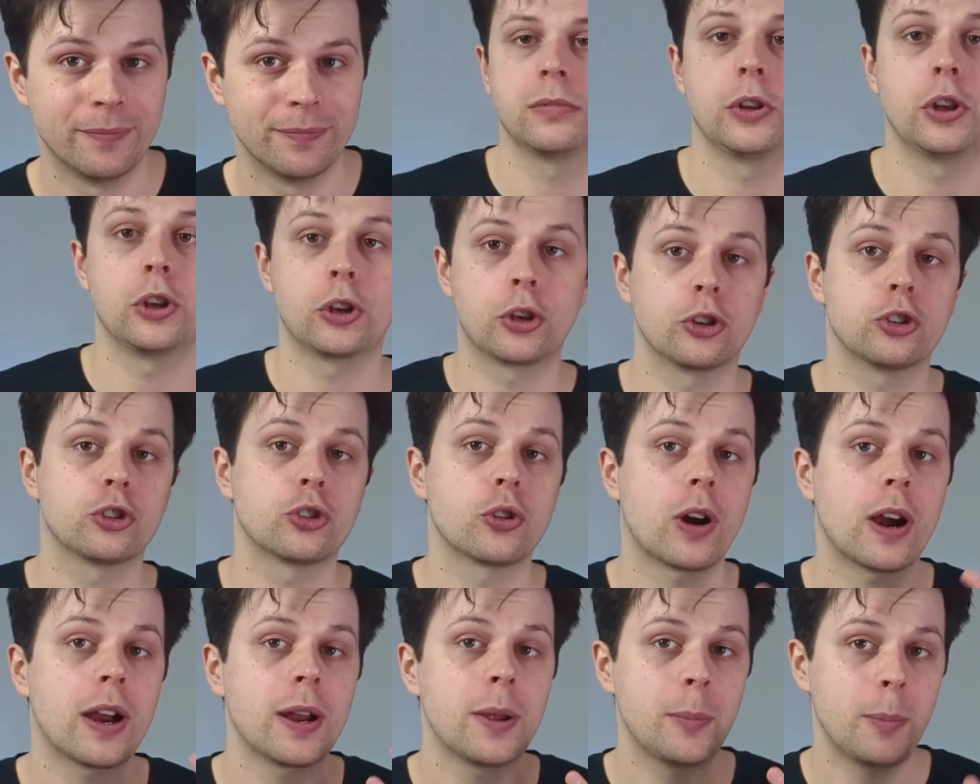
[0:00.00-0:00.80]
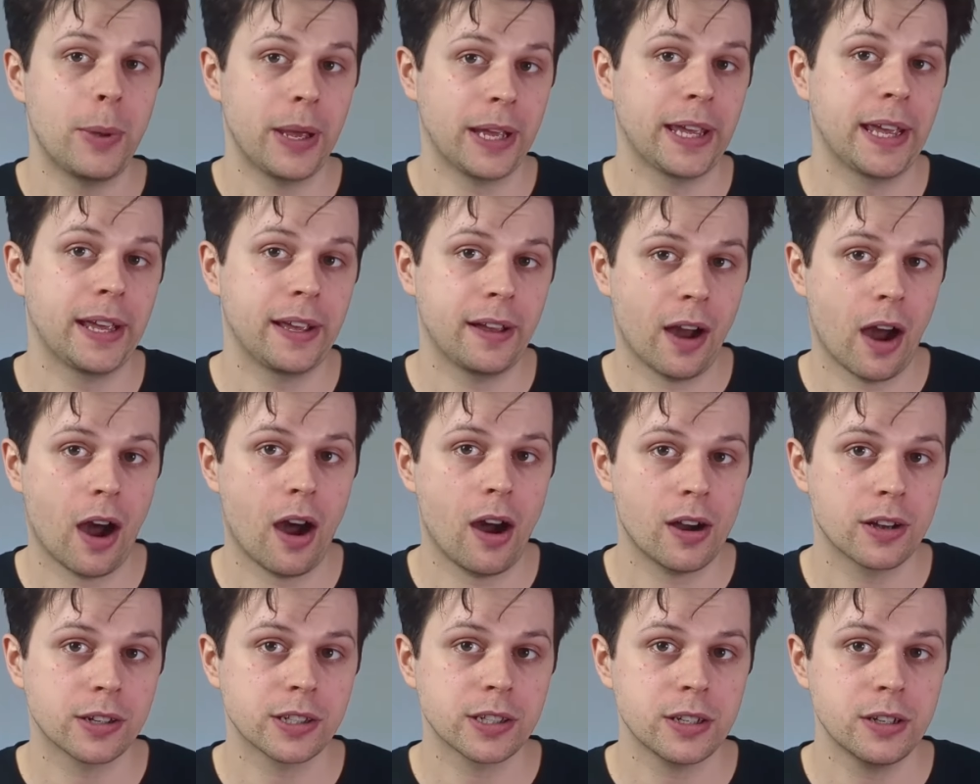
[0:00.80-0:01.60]
You can try picking
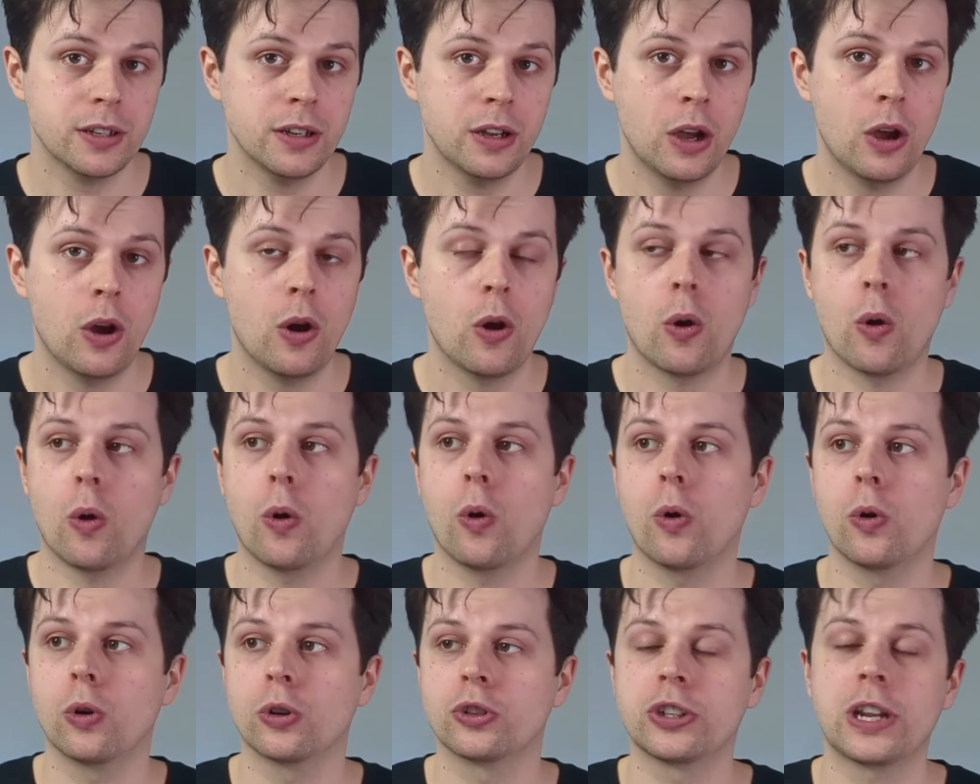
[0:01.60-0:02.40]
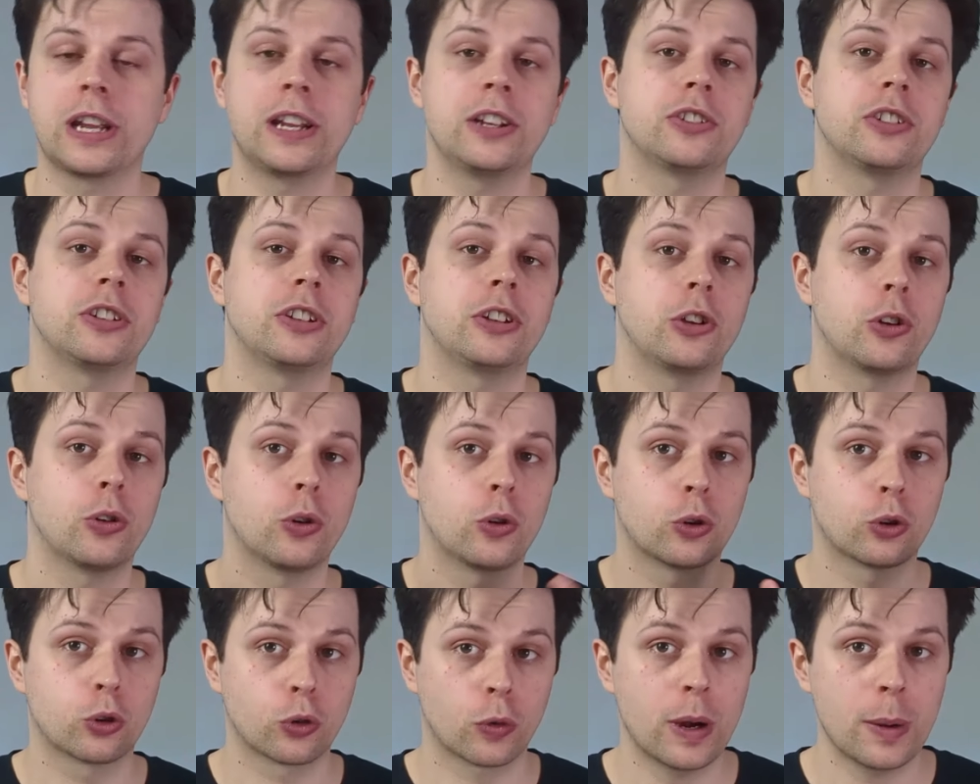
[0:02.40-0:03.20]
harder or changing
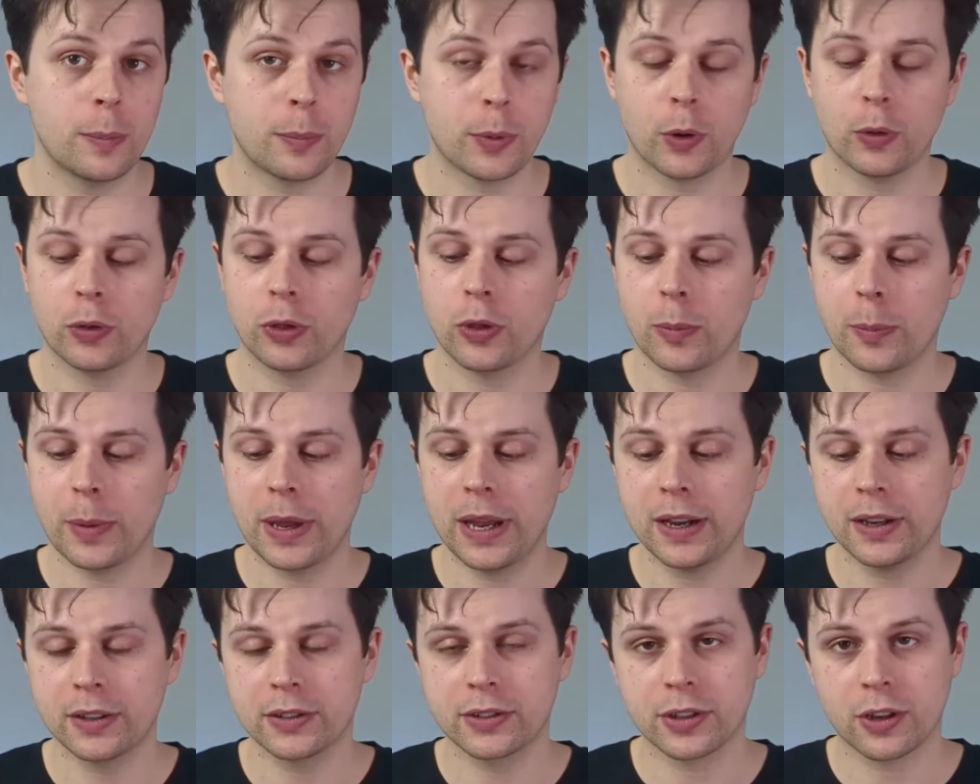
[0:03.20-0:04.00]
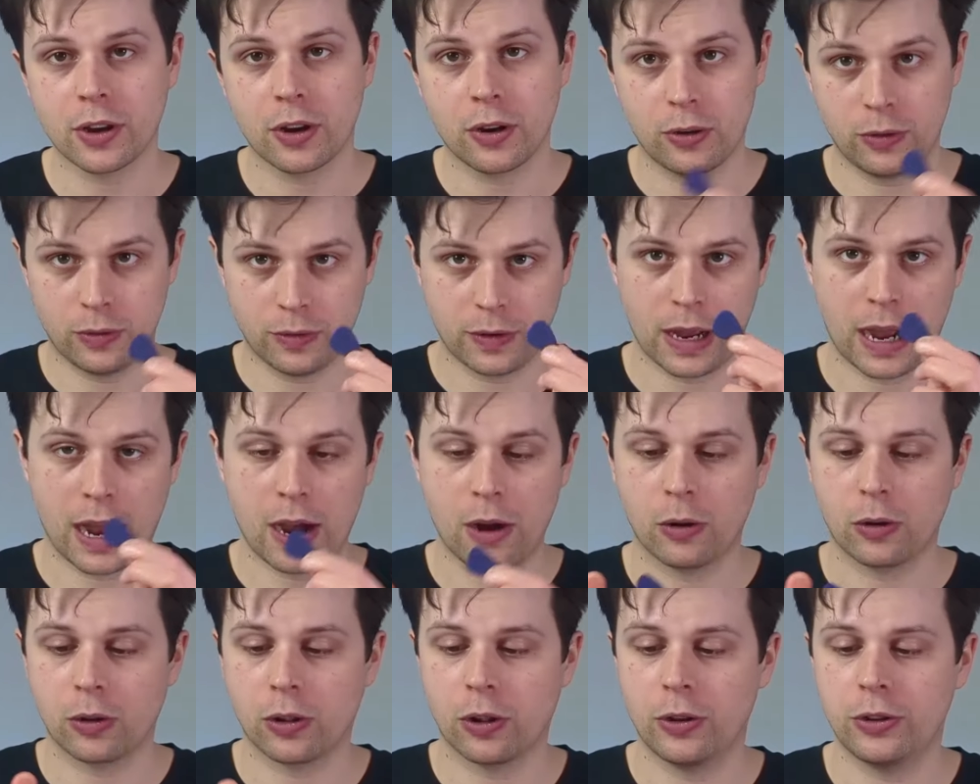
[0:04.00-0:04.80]
your grip on the pick, so how
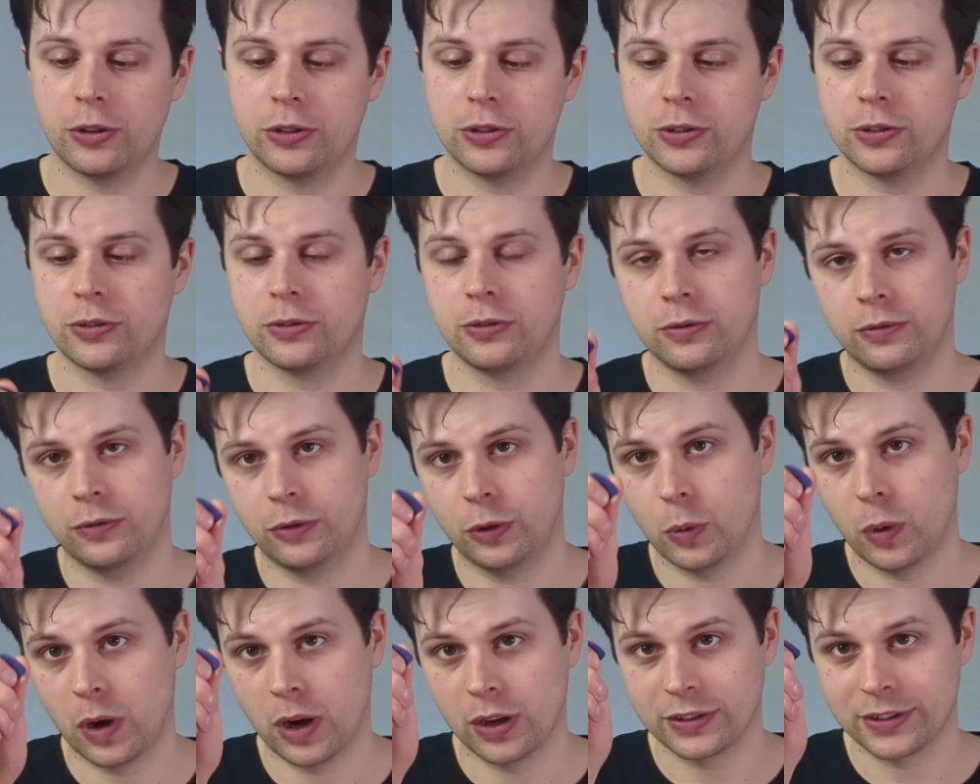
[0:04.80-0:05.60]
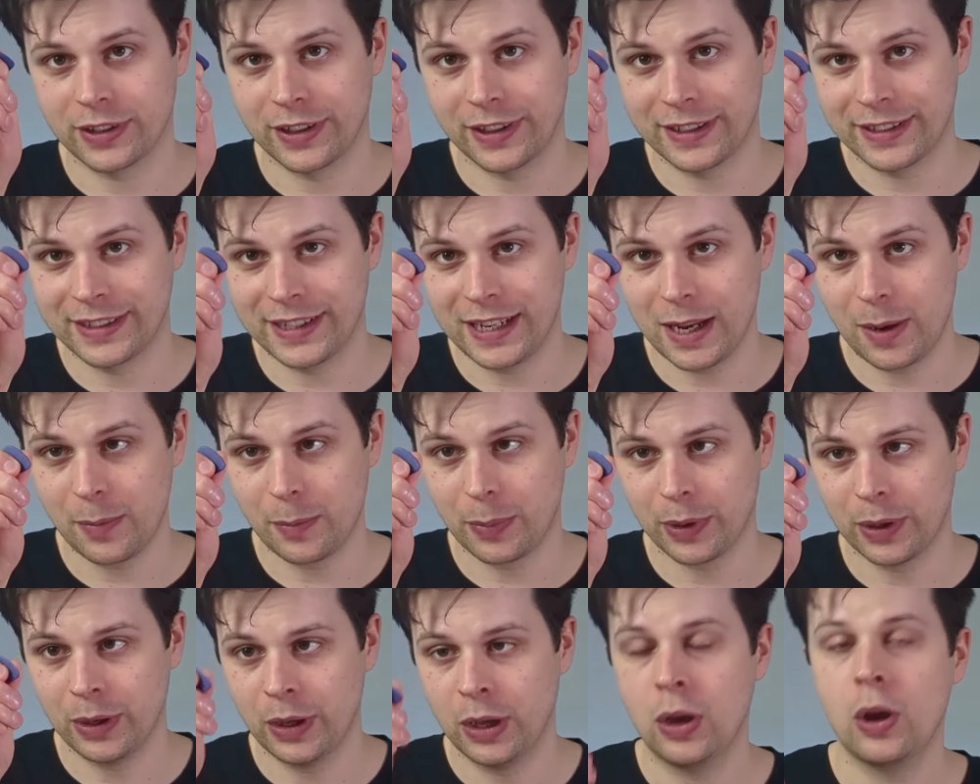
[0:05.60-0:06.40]
close you are to the tip,
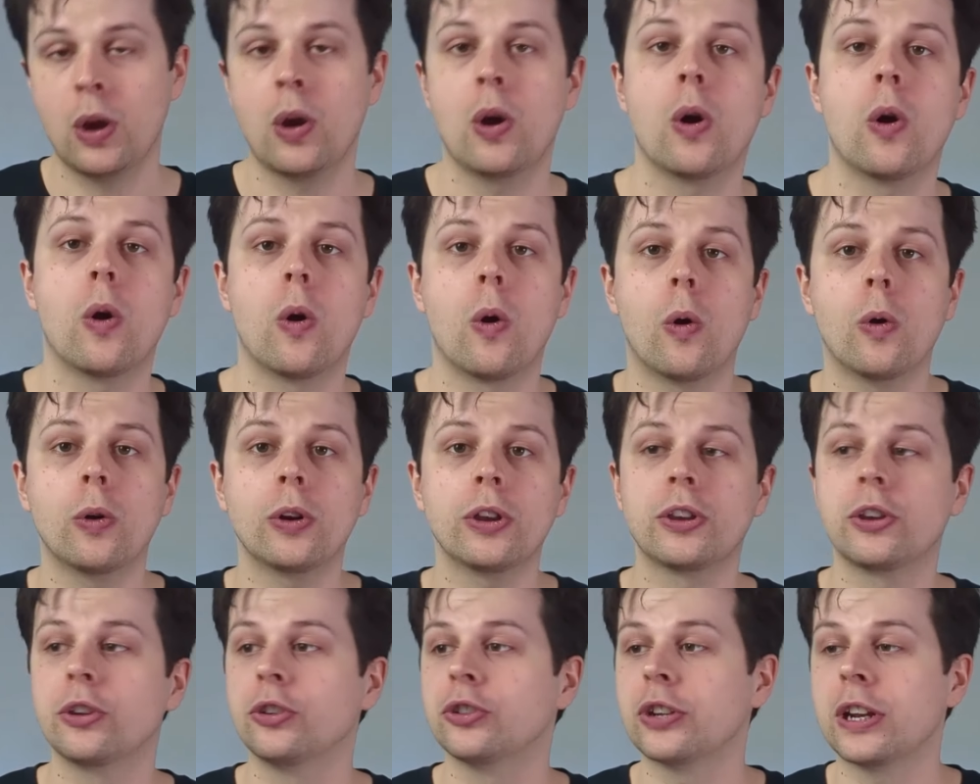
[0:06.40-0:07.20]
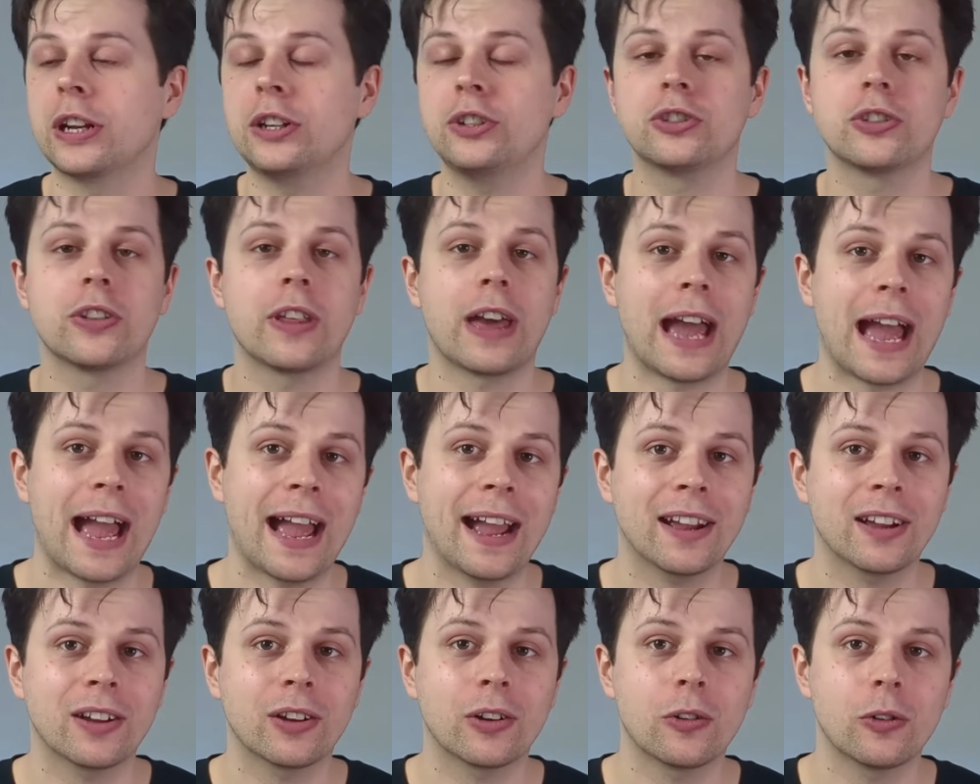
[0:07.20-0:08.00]
or you can change the
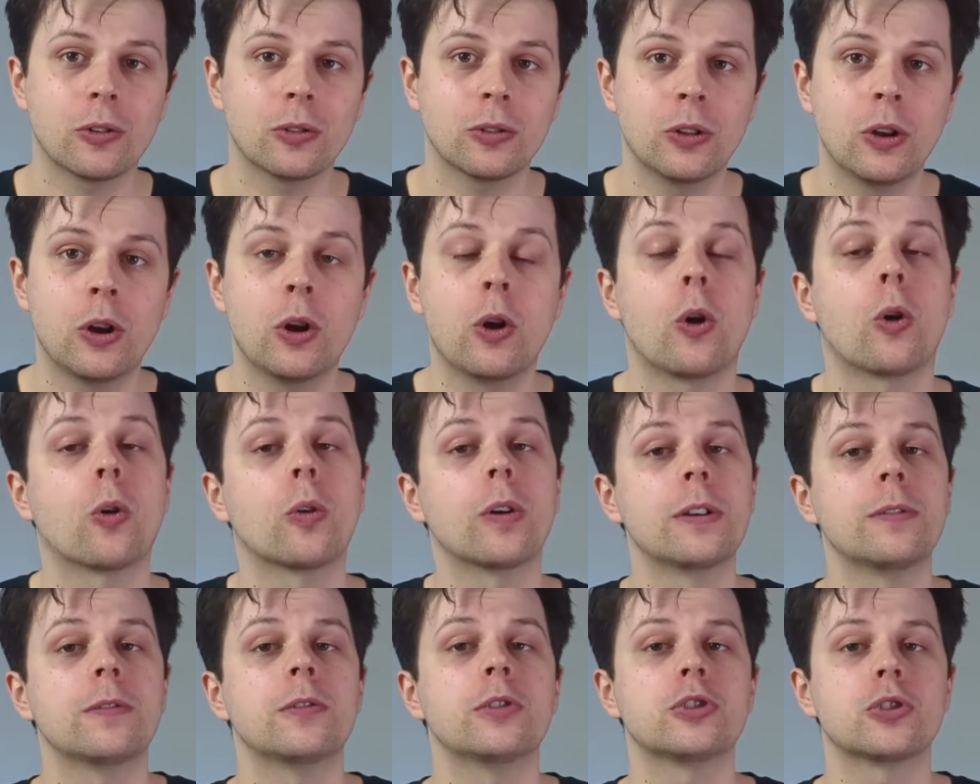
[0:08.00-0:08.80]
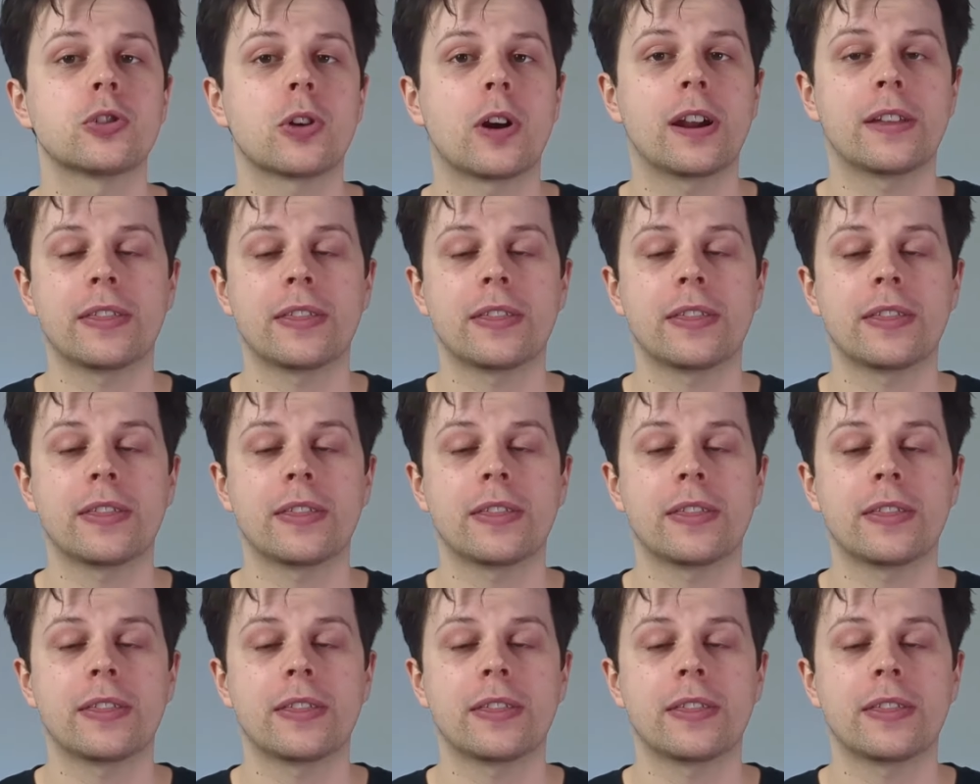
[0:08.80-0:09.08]
angle, or even try